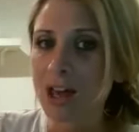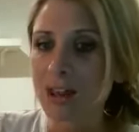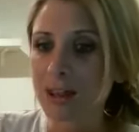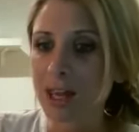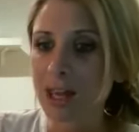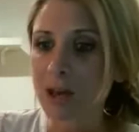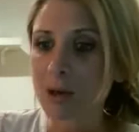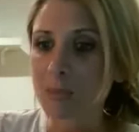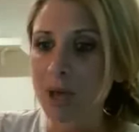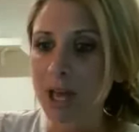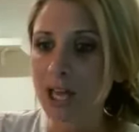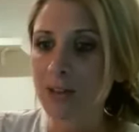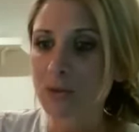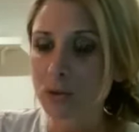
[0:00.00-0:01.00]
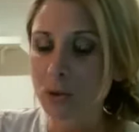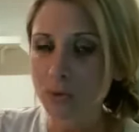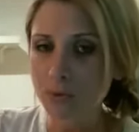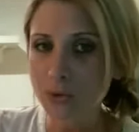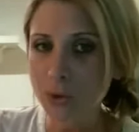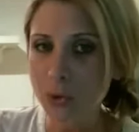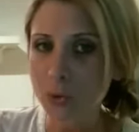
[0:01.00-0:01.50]
the behaviors of
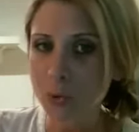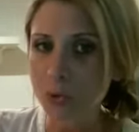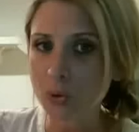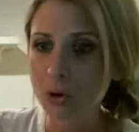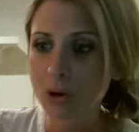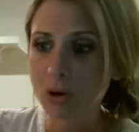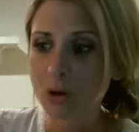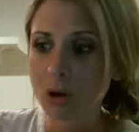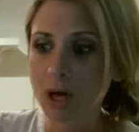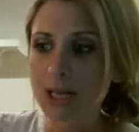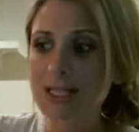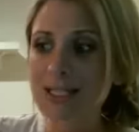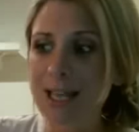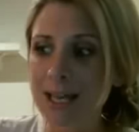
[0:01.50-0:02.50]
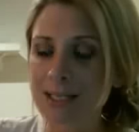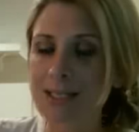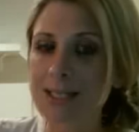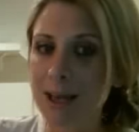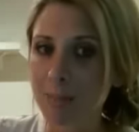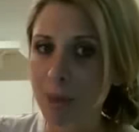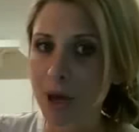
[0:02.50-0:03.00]
food tend to
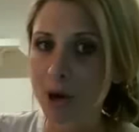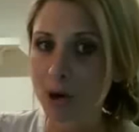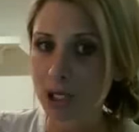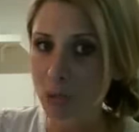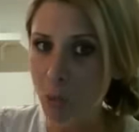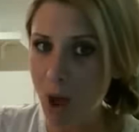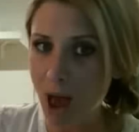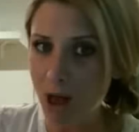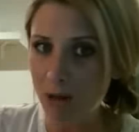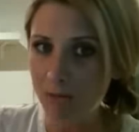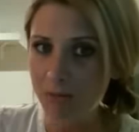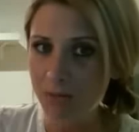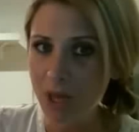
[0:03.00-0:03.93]
get better as well.